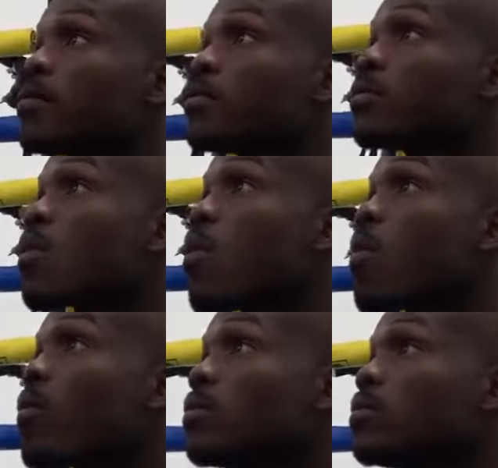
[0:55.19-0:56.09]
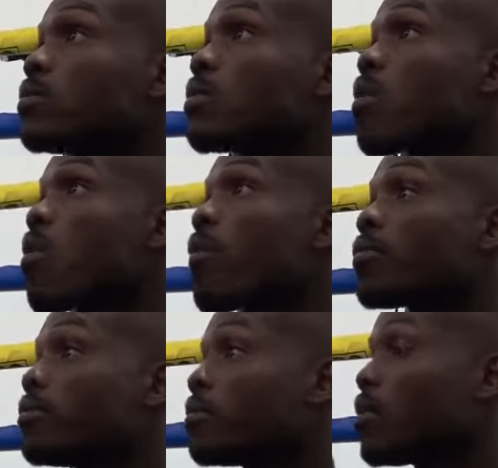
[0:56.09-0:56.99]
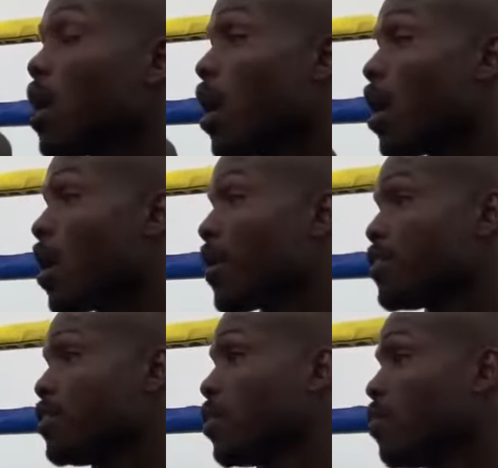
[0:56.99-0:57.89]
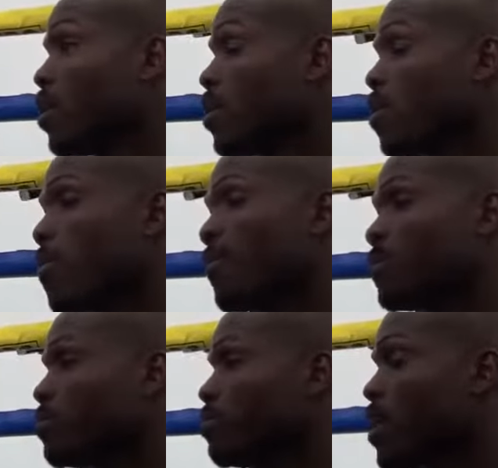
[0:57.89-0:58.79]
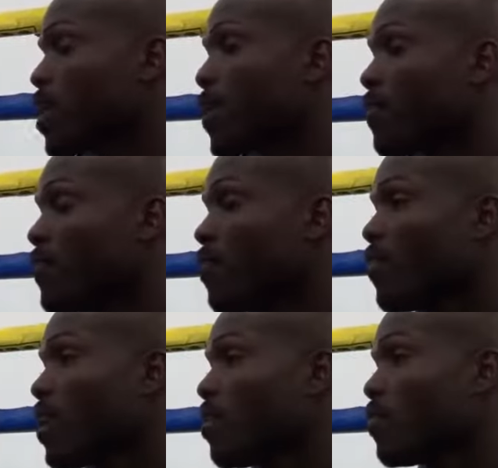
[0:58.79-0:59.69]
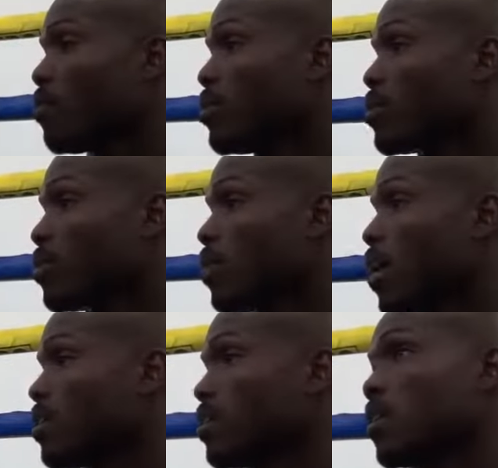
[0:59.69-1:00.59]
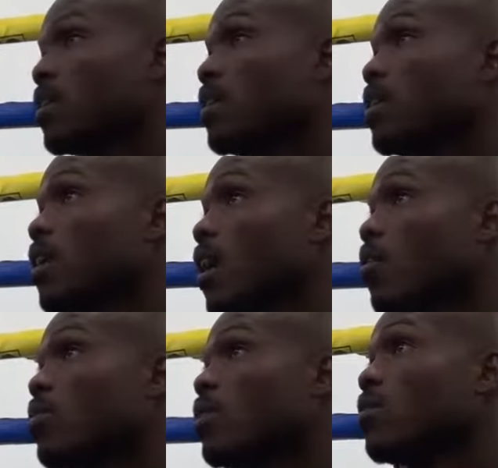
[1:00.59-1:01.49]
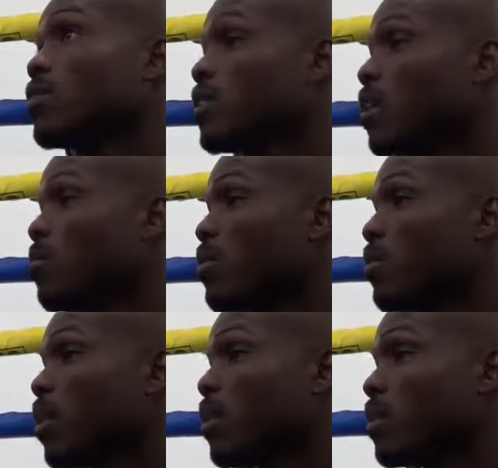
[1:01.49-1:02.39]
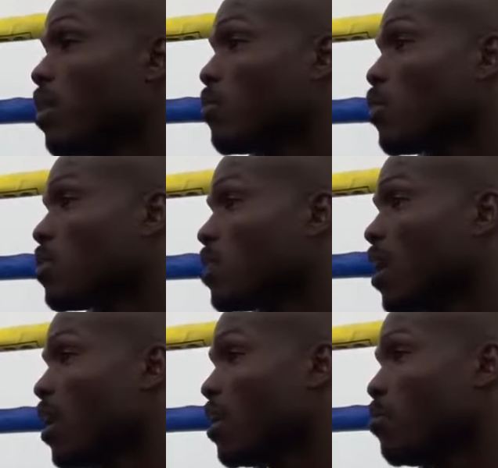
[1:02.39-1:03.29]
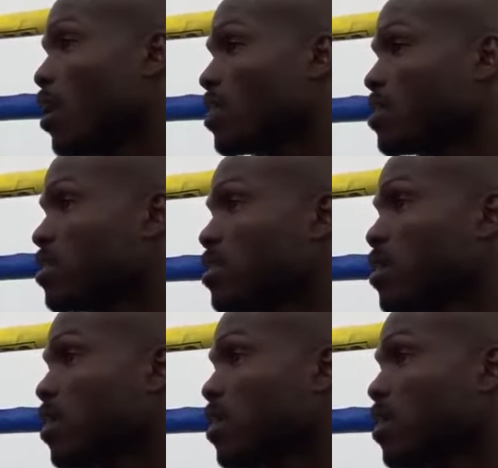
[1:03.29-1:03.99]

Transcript: who would you like to fight Mayweather? Uh, you know what? Man, if that fight ever materialized, heck yeah. I would love a shot at Mayweather. I think I'm the only guy in boxing,